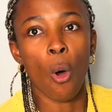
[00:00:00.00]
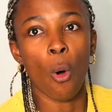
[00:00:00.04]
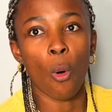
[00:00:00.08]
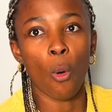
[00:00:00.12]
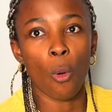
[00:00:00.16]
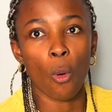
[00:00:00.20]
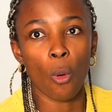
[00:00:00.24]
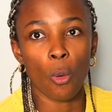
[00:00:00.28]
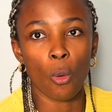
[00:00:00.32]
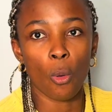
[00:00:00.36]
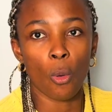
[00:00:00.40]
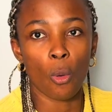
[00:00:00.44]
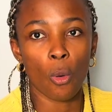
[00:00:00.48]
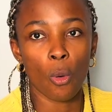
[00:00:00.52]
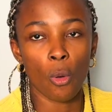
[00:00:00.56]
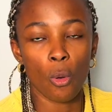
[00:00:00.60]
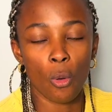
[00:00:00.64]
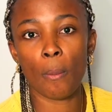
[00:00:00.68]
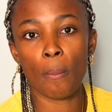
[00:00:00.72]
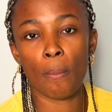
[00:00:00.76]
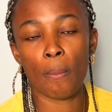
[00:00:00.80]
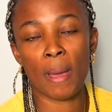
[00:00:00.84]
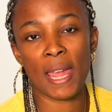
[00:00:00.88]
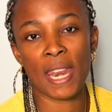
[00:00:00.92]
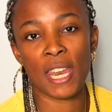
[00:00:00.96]
or
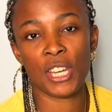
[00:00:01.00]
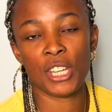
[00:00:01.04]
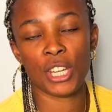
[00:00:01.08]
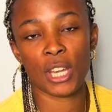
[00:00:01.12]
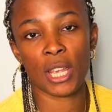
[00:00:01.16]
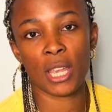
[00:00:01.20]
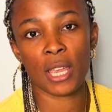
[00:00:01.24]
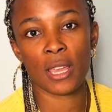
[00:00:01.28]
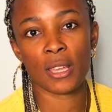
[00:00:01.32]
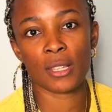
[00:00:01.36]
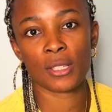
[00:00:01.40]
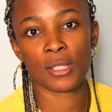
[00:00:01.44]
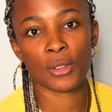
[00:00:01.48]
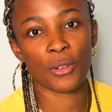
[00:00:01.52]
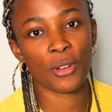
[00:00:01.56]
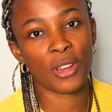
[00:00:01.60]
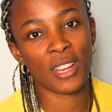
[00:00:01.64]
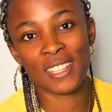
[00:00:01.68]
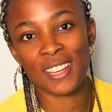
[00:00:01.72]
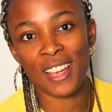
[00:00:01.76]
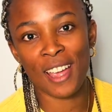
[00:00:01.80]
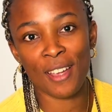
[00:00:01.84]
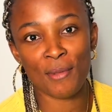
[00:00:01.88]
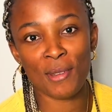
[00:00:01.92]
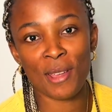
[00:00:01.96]
managing screen
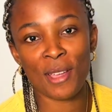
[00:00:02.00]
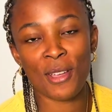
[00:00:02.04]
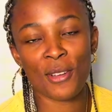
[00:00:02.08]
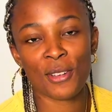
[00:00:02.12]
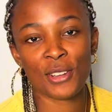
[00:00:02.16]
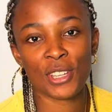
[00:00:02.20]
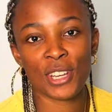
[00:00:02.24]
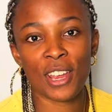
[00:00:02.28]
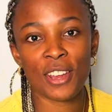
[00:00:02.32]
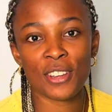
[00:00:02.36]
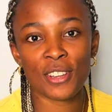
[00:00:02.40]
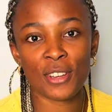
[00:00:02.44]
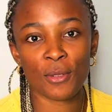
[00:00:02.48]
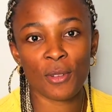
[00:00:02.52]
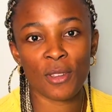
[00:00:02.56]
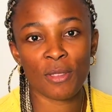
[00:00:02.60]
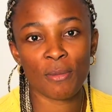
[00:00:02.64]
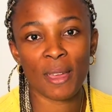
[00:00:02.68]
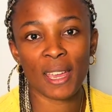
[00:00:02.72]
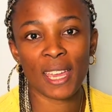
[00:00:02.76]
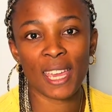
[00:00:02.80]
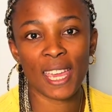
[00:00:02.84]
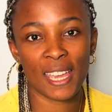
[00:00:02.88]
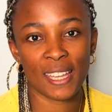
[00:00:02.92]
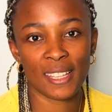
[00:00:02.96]
time negotiation with
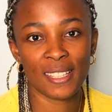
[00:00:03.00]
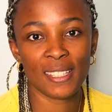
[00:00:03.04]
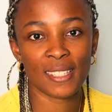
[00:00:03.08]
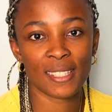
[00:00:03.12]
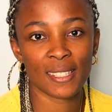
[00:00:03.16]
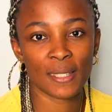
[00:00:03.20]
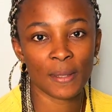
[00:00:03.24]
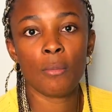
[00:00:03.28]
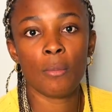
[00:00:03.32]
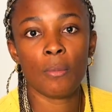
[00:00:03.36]
my kids,